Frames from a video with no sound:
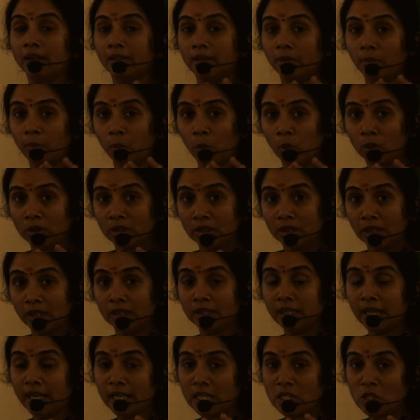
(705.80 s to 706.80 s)

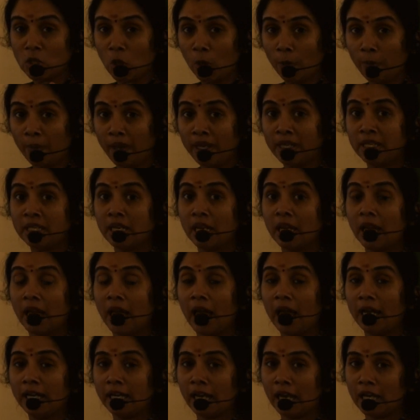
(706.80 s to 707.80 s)
both the adsorbent
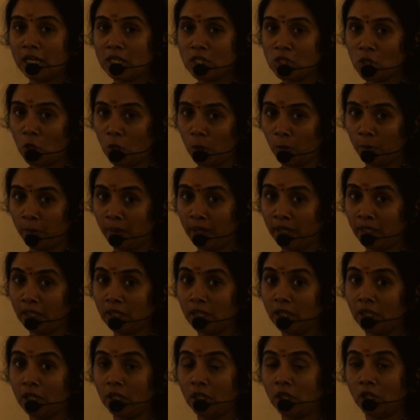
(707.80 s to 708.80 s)
and
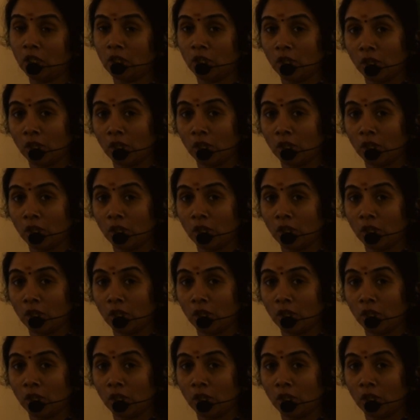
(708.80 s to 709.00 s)
adsorbate